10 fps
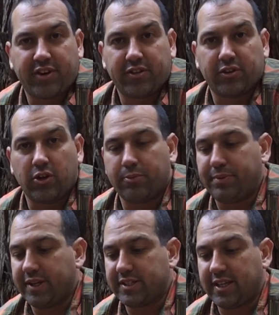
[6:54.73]
and other Lone
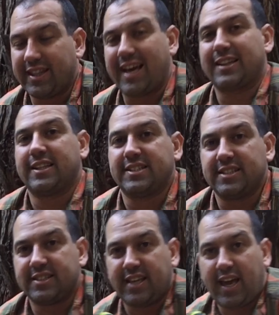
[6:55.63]
Peaks in that this
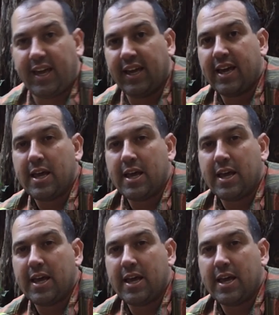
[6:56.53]
is a